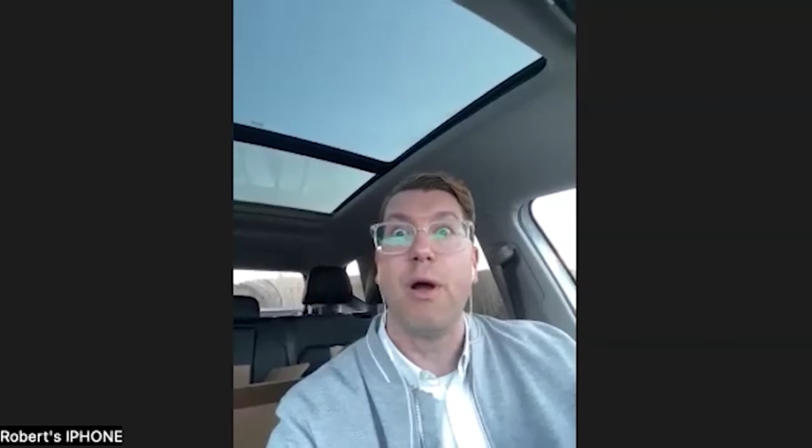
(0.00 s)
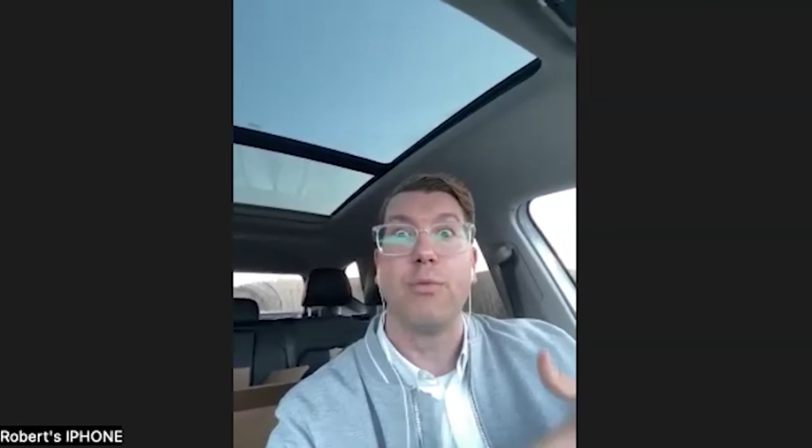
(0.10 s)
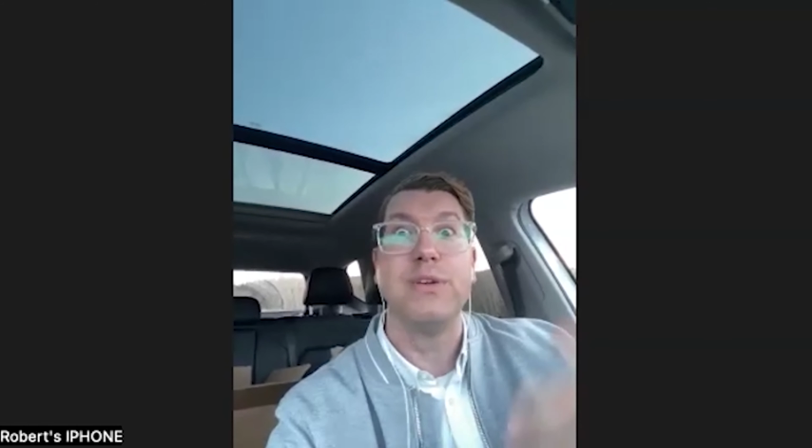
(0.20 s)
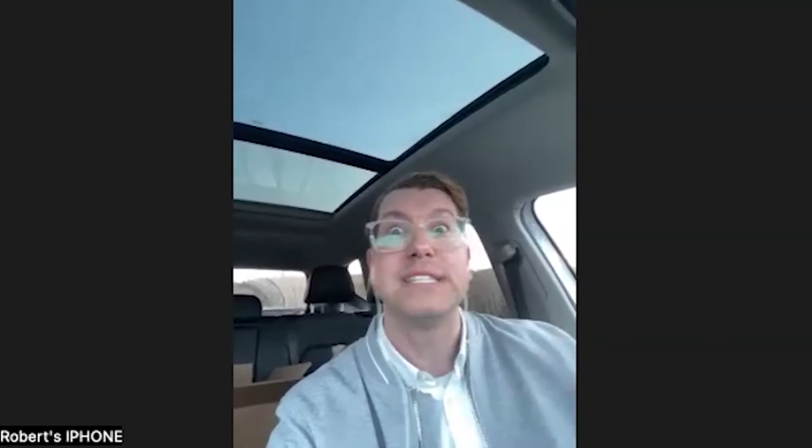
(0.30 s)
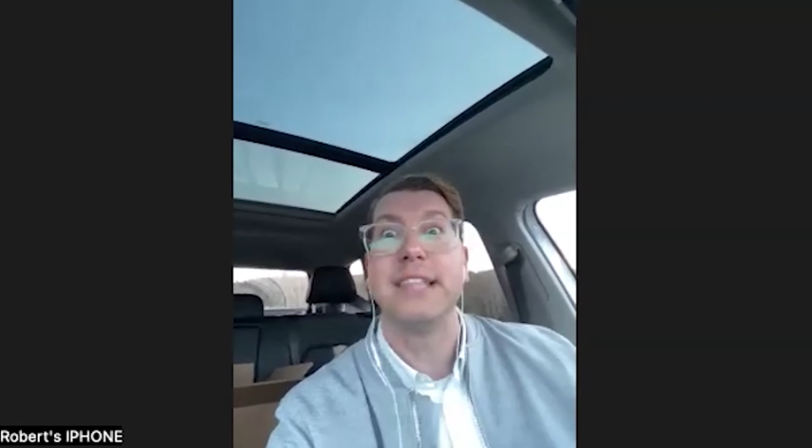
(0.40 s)

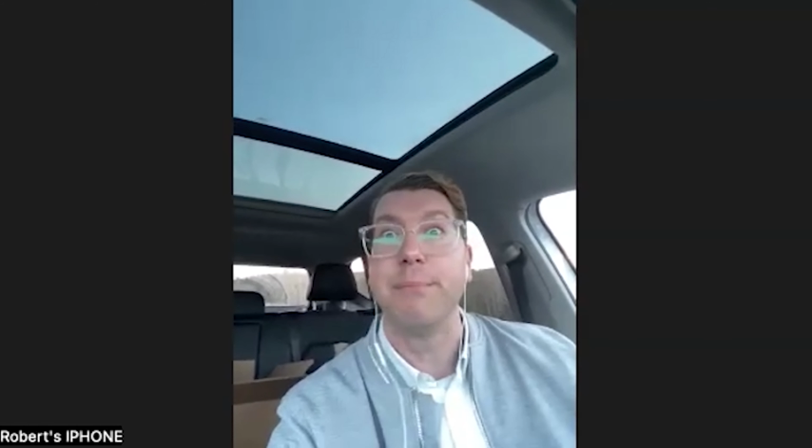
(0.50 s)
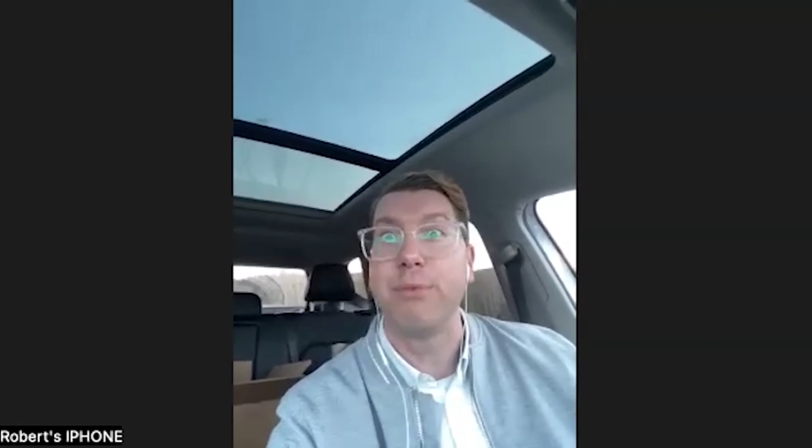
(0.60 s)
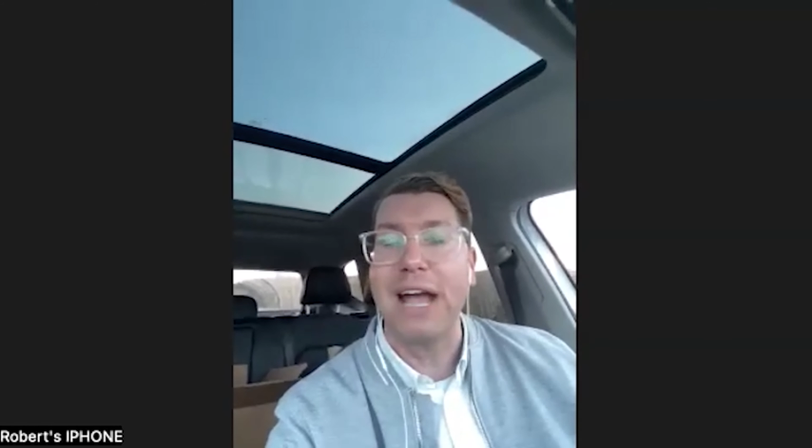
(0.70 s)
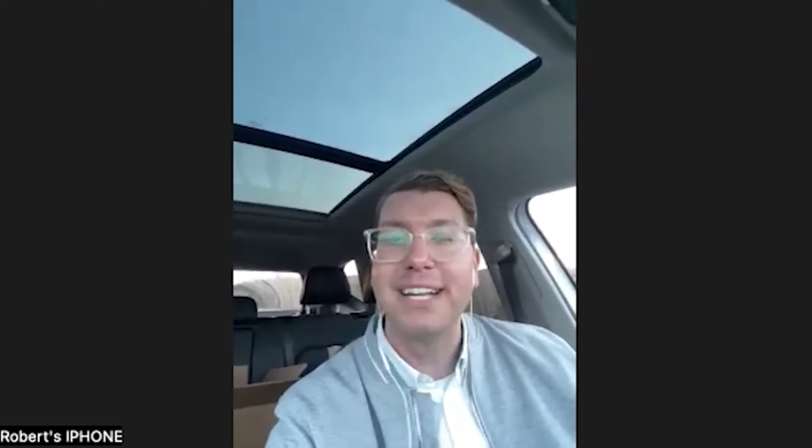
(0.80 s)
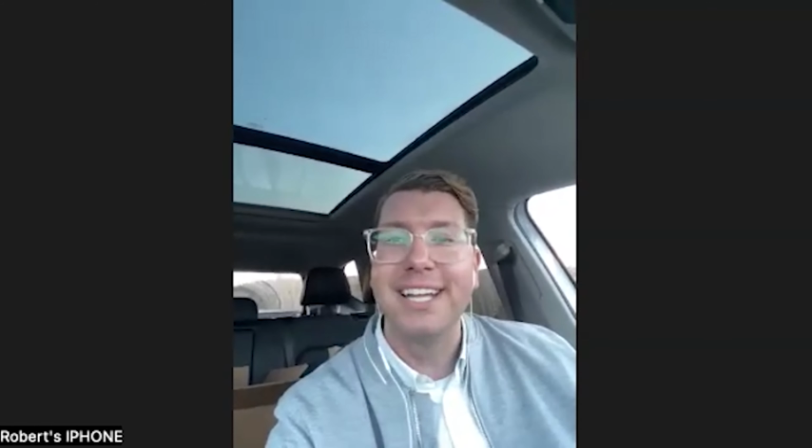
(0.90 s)
are
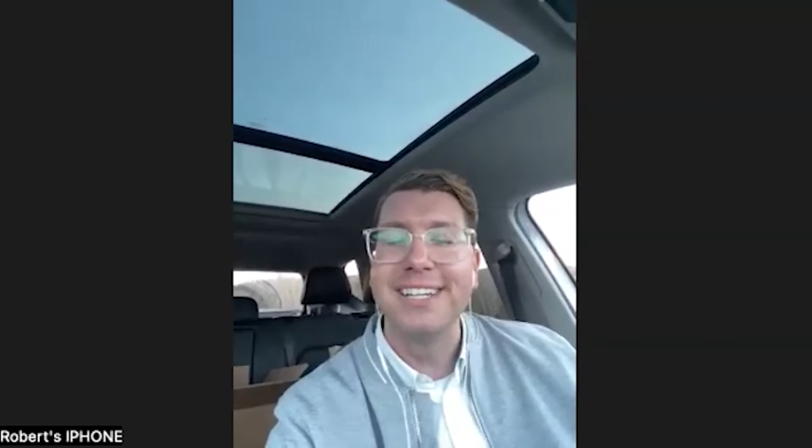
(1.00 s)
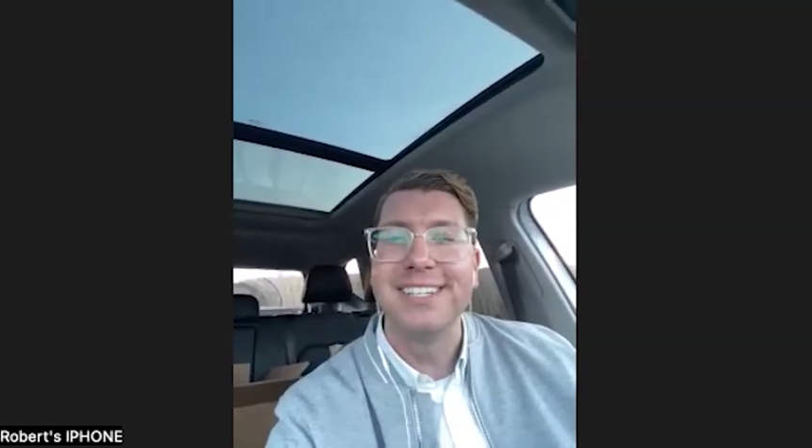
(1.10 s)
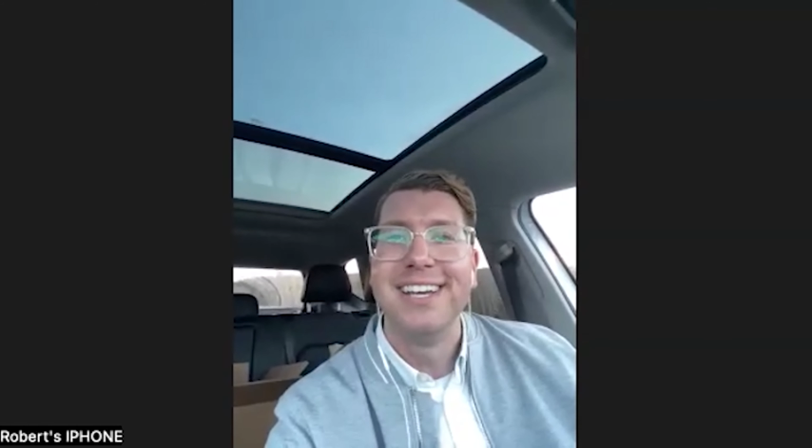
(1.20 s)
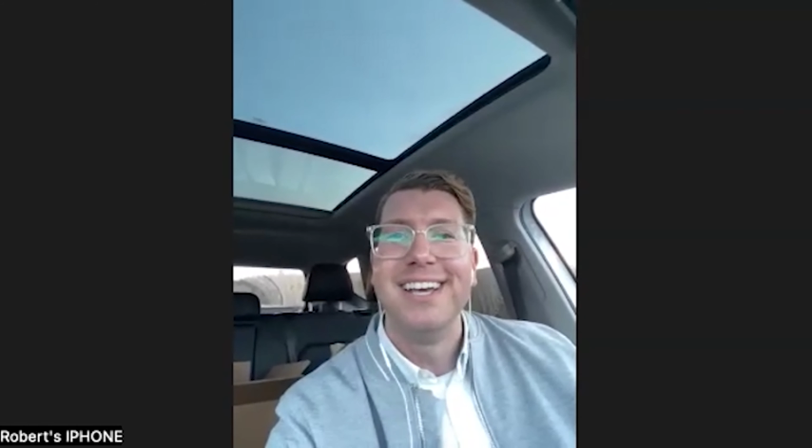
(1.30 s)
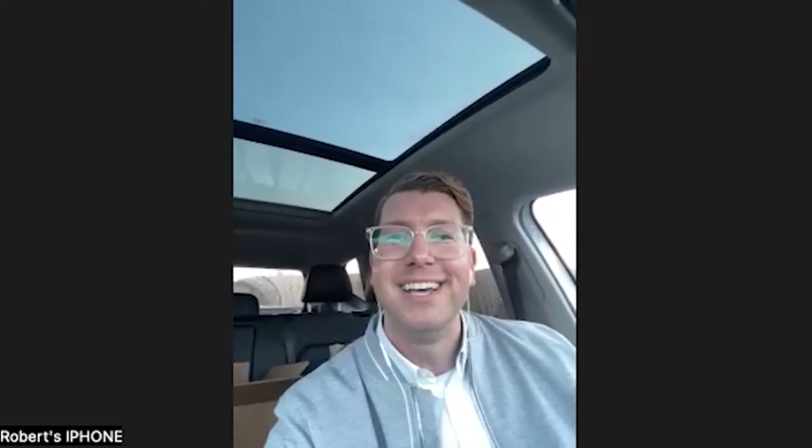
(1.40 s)
recently
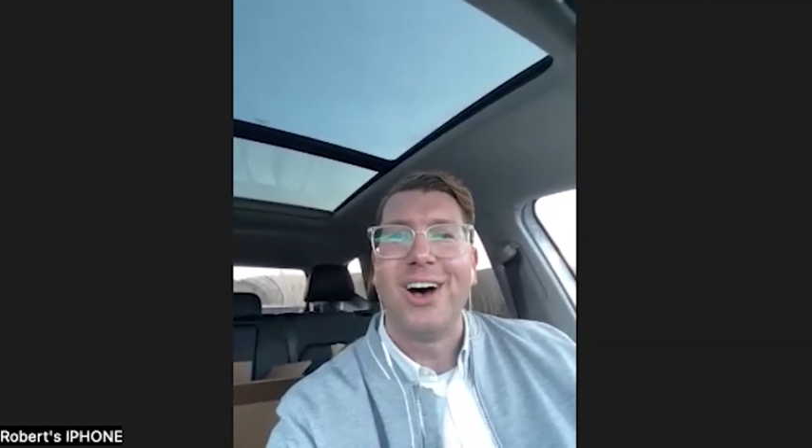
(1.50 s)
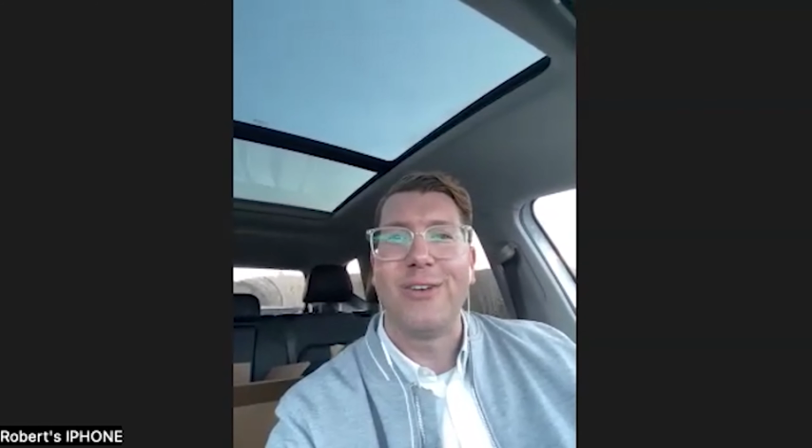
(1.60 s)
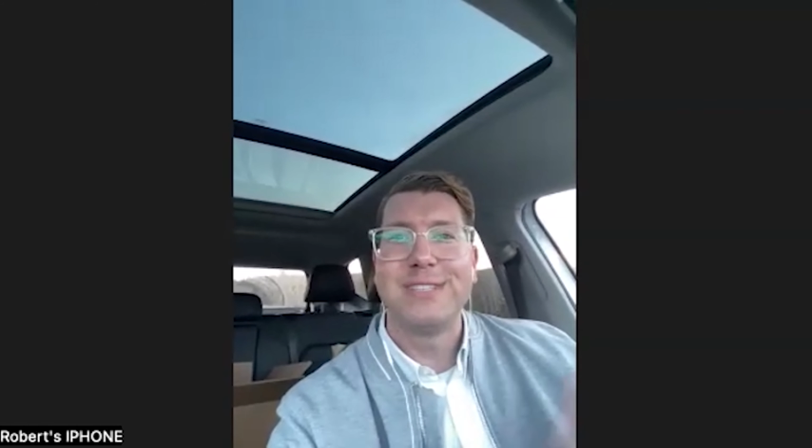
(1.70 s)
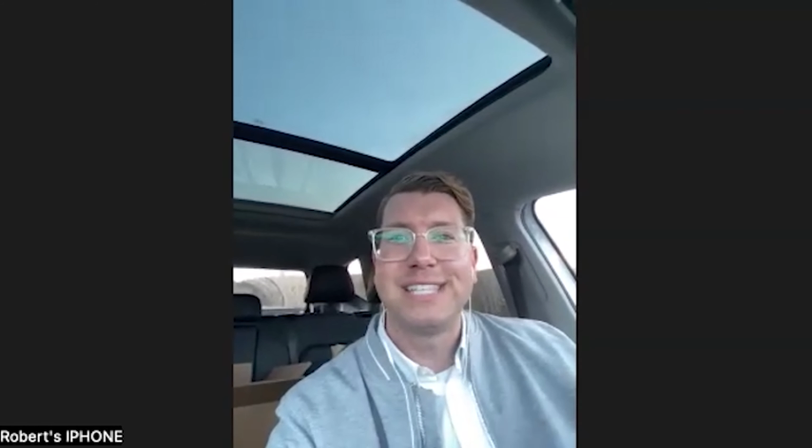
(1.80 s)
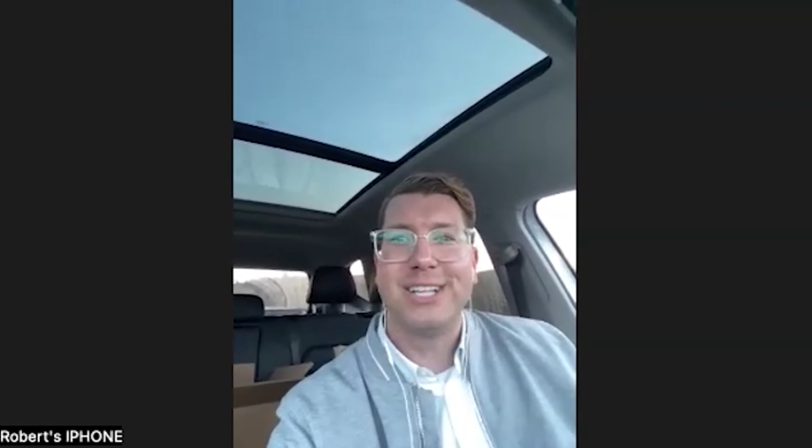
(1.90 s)
pregnant,
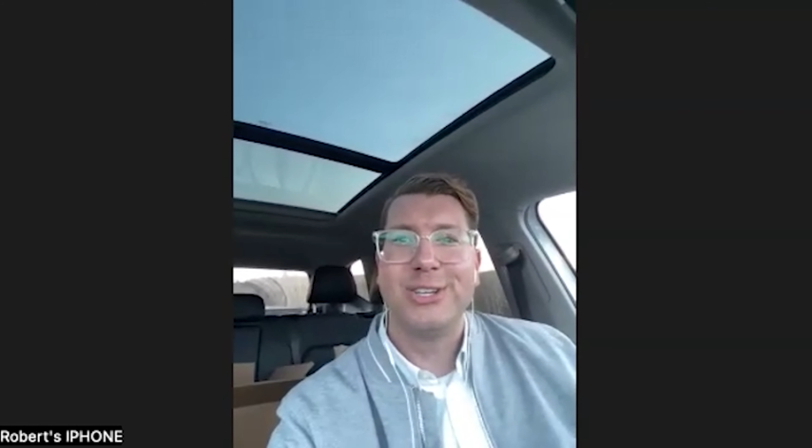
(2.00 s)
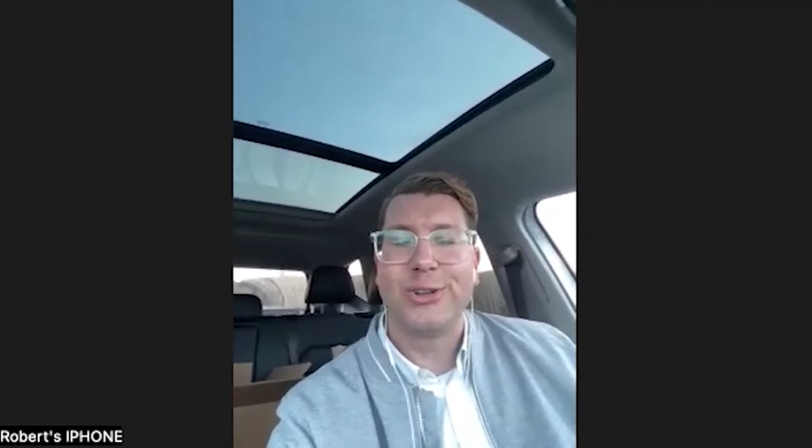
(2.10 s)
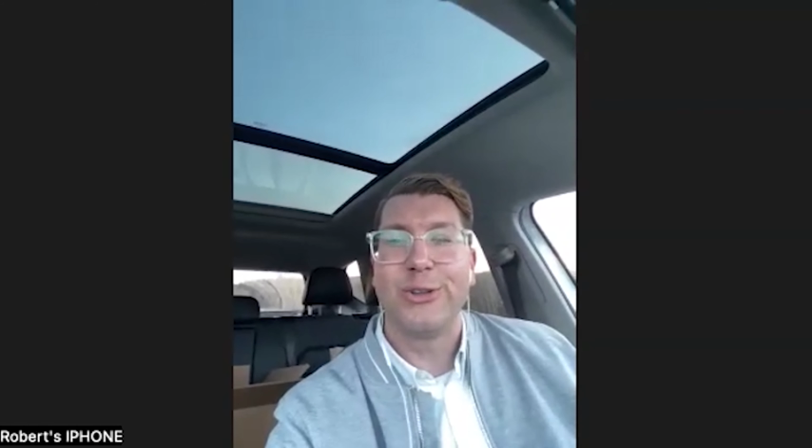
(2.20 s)
all of a sudden,